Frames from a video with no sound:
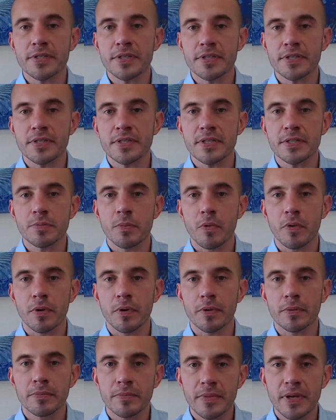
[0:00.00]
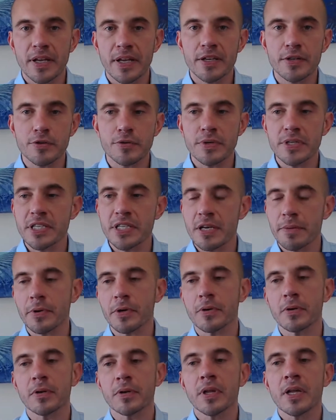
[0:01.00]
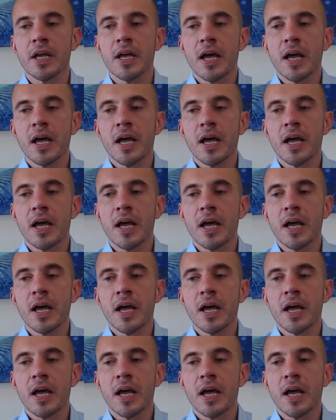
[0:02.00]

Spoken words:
is more industry typical.